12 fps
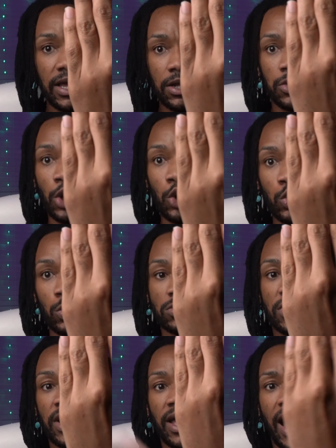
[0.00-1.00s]
it knows
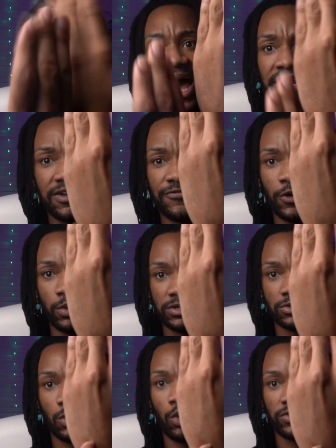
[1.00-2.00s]
I need to
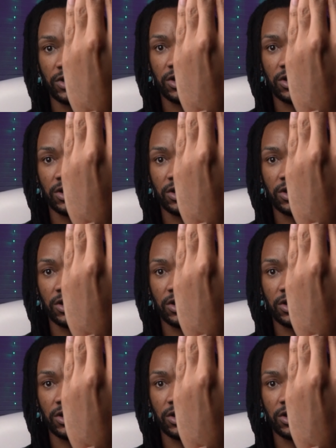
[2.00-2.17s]
focus on the